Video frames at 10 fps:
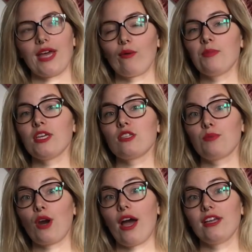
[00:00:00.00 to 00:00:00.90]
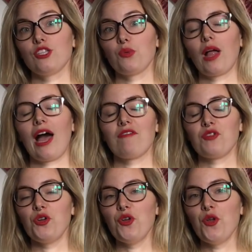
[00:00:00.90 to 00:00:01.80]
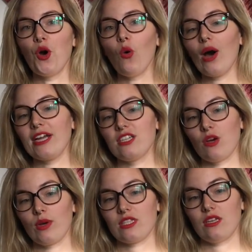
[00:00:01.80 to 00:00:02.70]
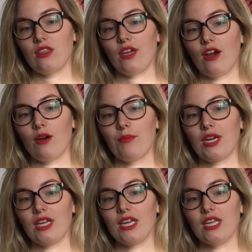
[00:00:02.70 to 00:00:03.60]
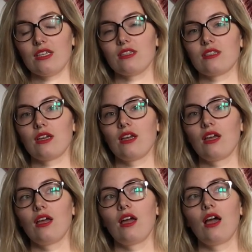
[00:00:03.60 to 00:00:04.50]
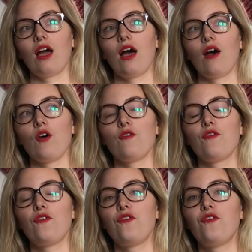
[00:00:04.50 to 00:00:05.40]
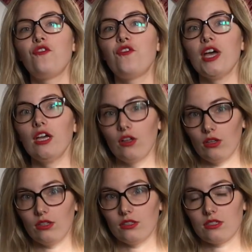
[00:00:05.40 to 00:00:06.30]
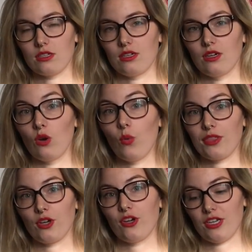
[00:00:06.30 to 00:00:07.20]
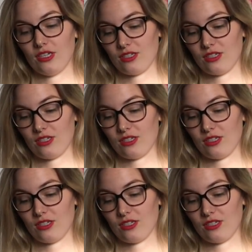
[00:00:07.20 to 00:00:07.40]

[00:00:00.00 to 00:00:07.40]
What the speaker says: That will be a surprise. You will have no idea what's in there, but it is filled with goodies.